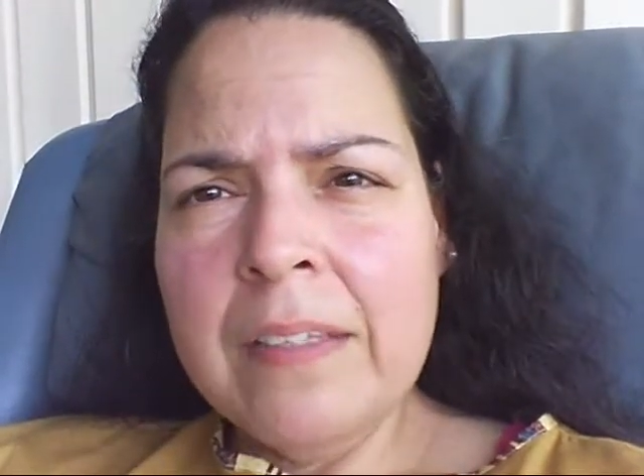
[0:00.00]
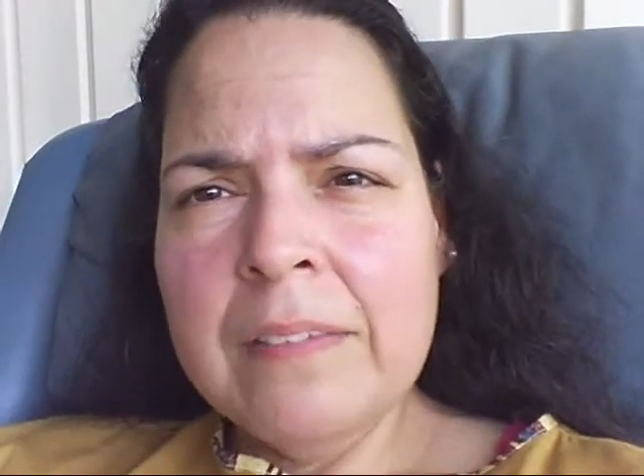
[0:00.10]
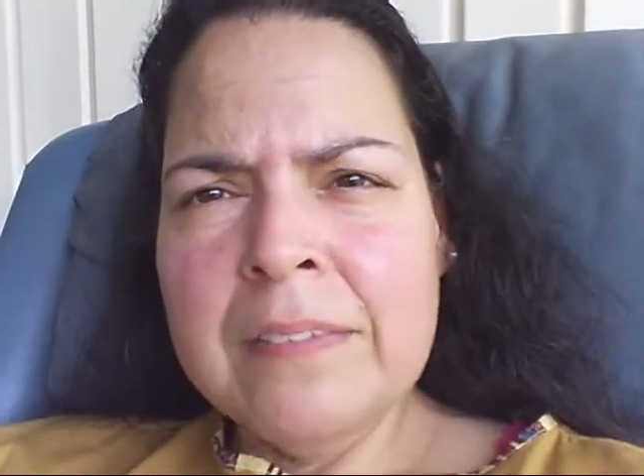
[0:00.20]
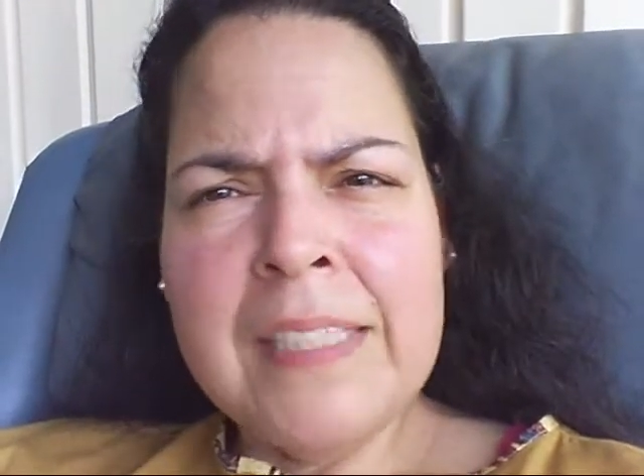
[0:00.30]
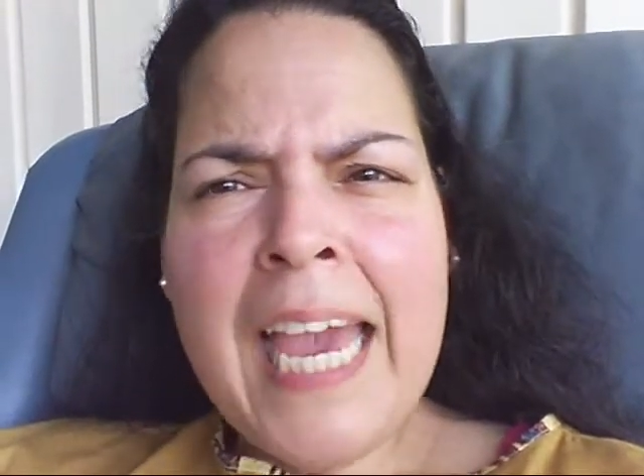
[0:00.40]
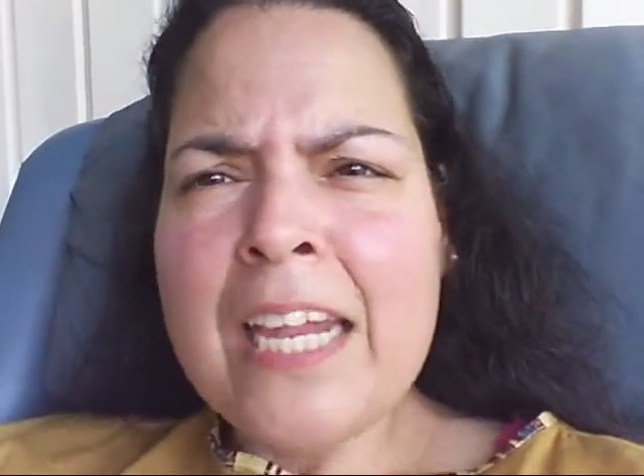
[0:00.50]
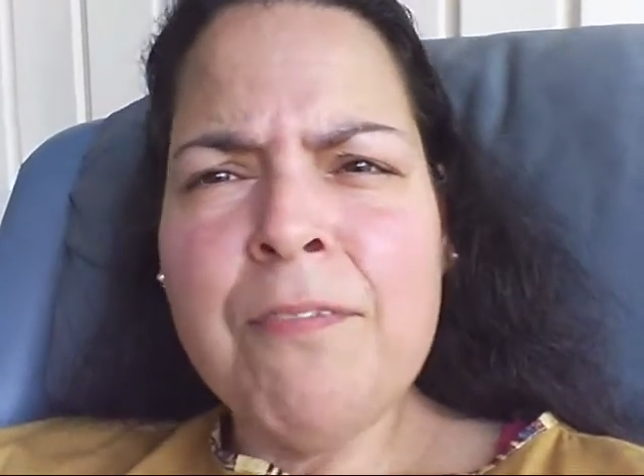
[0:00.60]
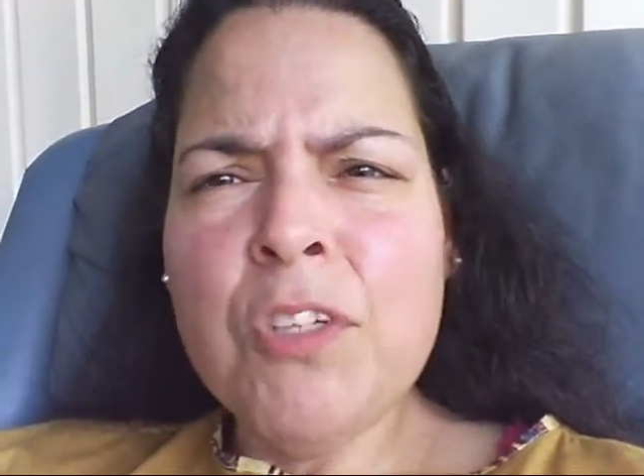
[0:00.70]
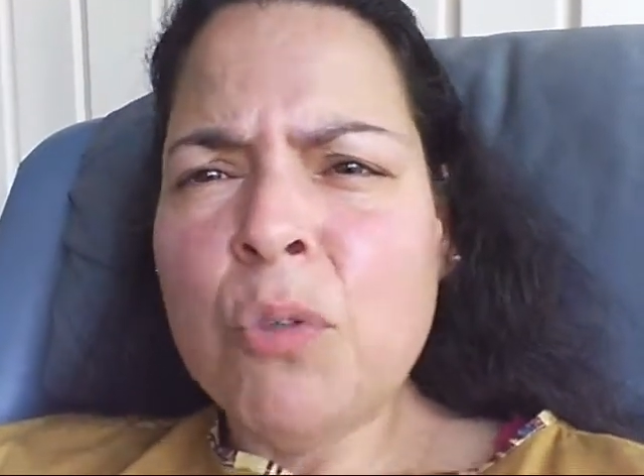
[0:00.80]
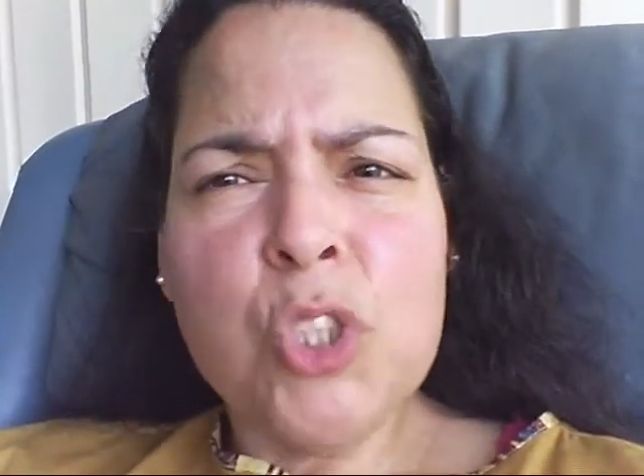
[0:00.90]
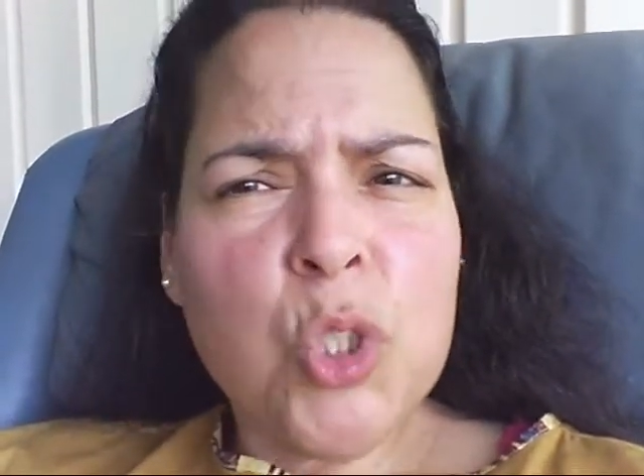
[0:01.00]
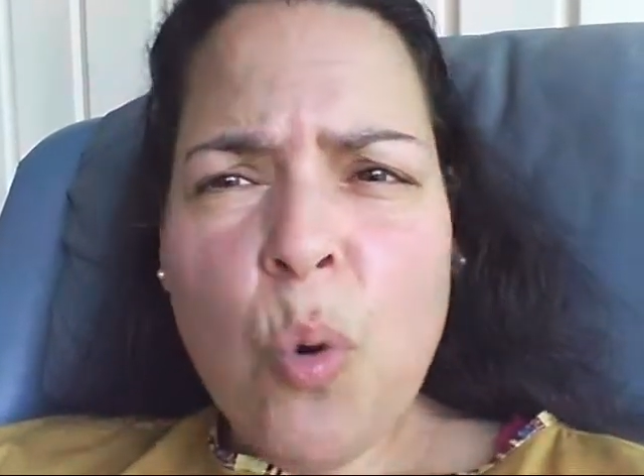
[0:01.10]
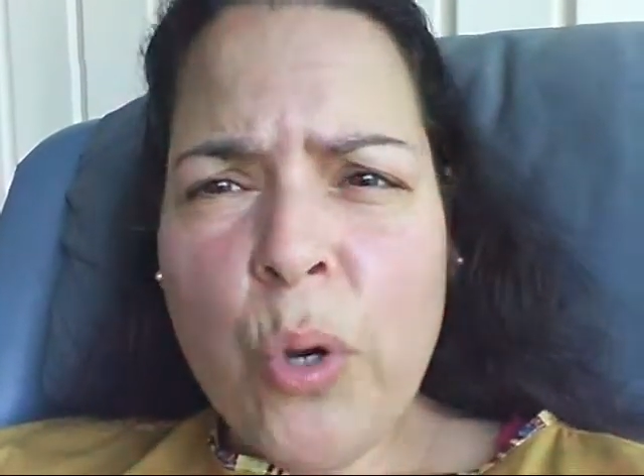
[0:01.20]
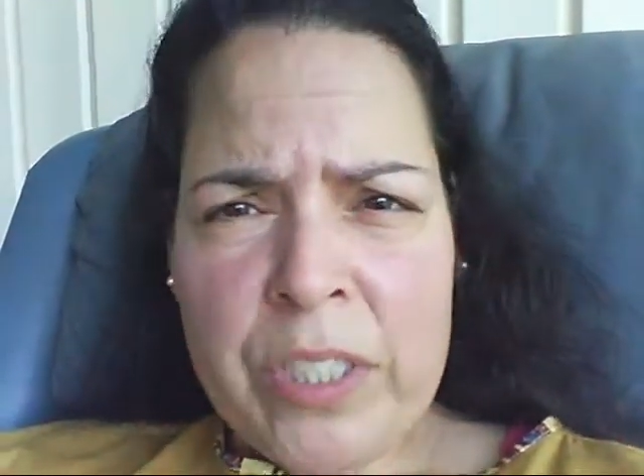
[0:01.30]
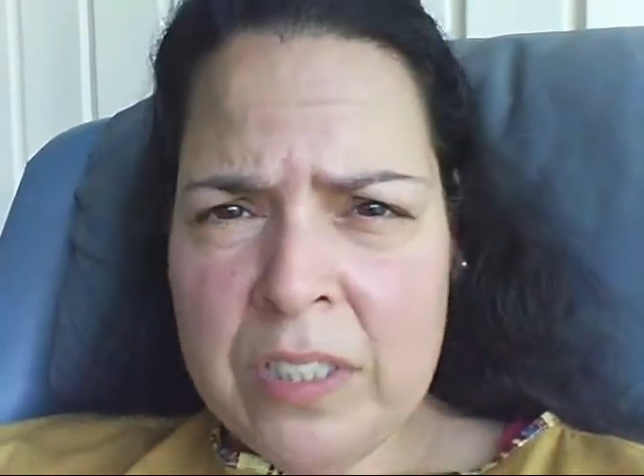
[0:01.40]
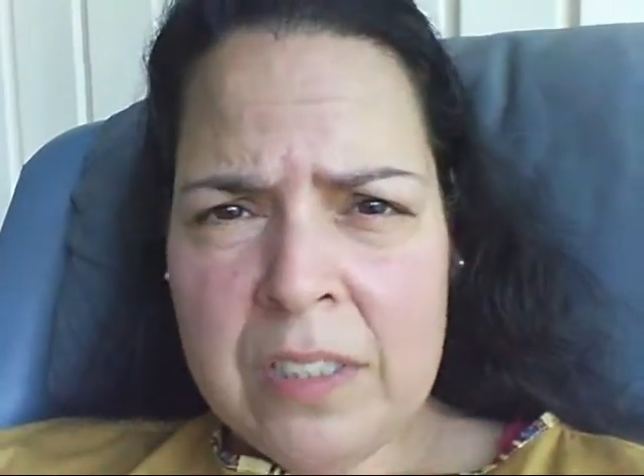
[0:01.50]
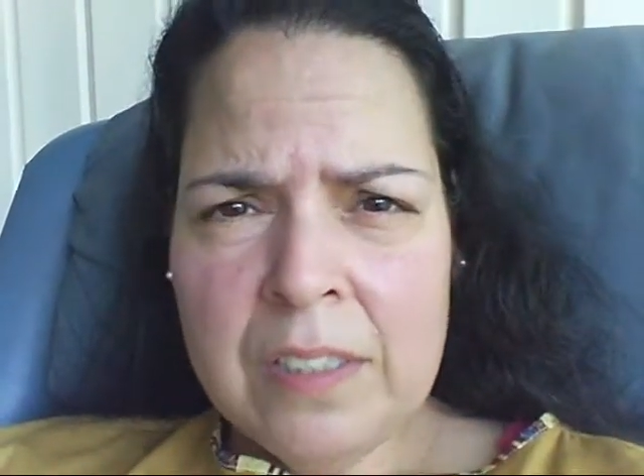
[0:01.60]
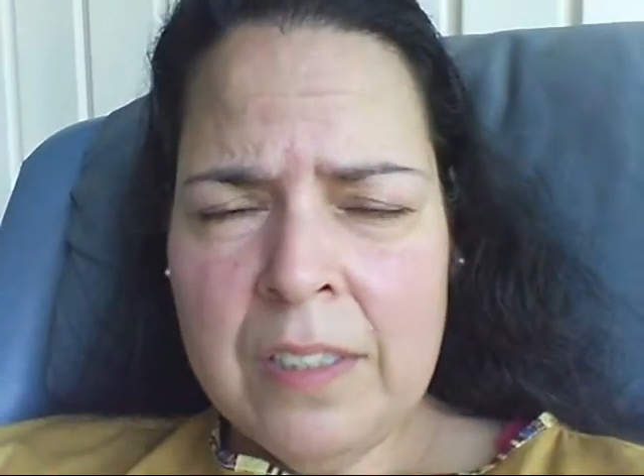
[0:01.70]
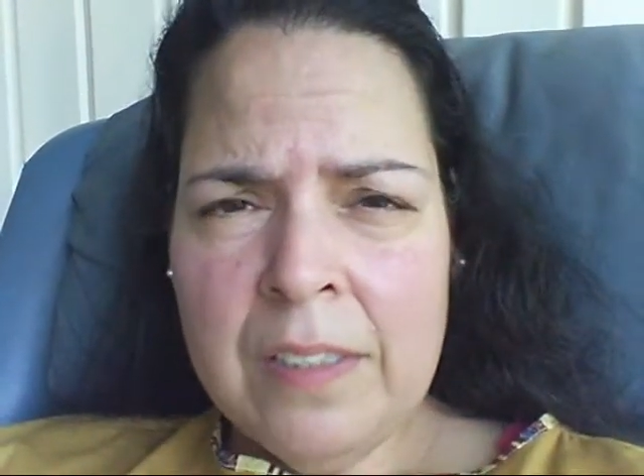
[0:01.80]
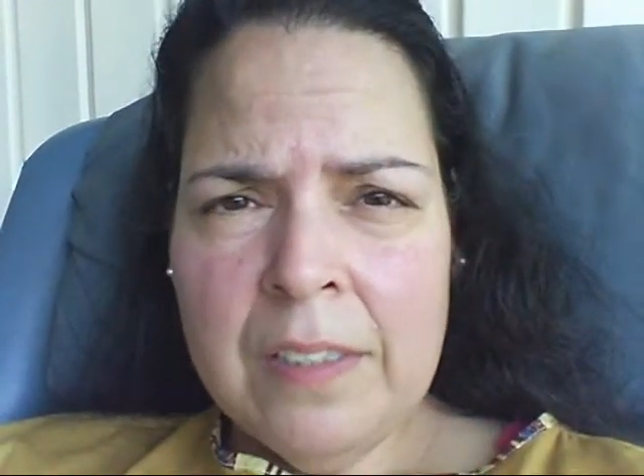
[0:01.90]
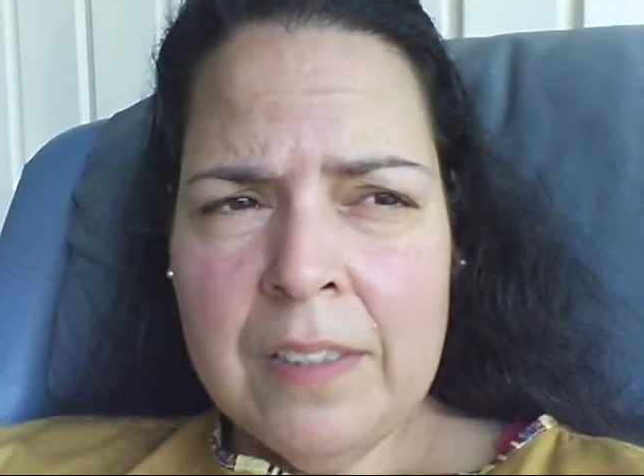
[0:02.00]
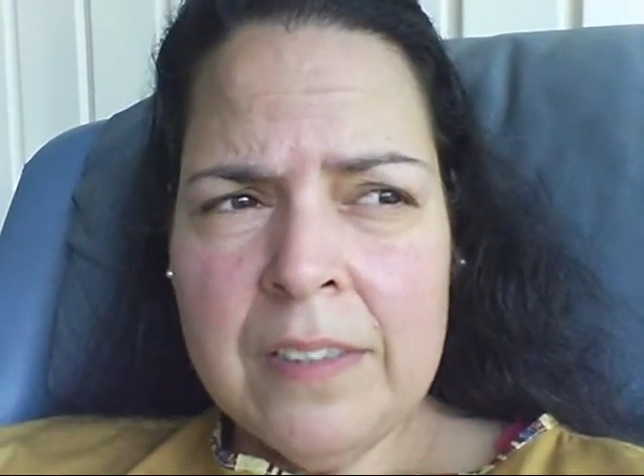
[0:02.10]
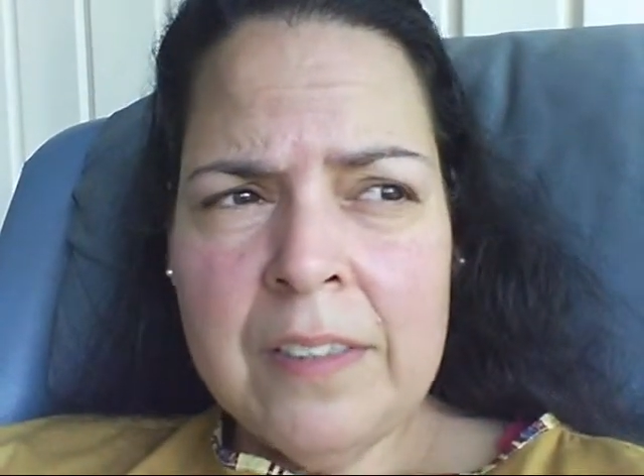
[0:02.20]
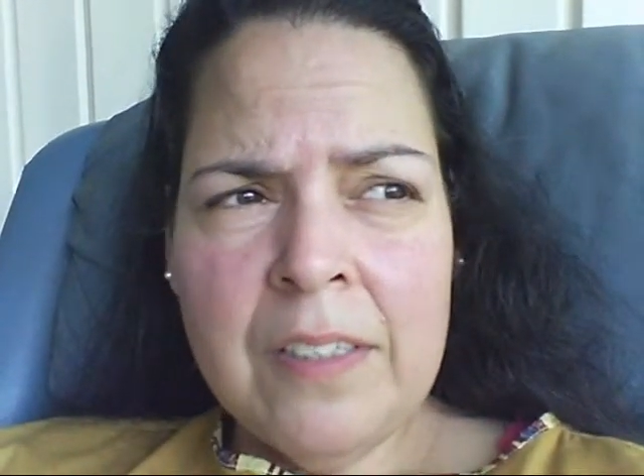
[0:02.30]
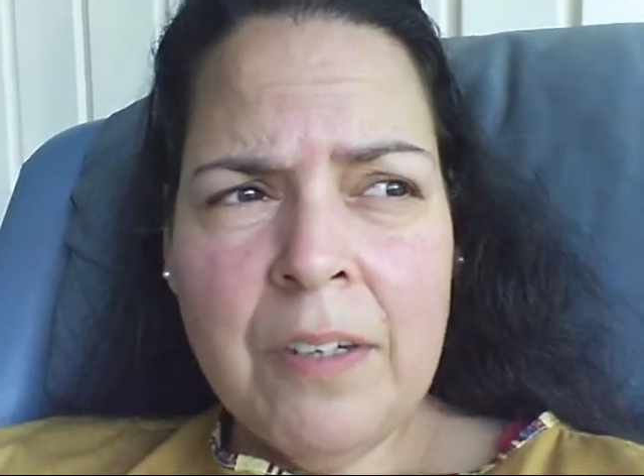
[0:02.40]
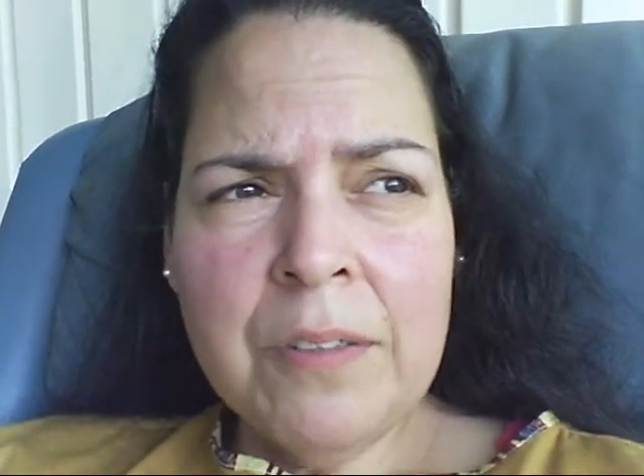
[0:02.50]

They had no choice, you know.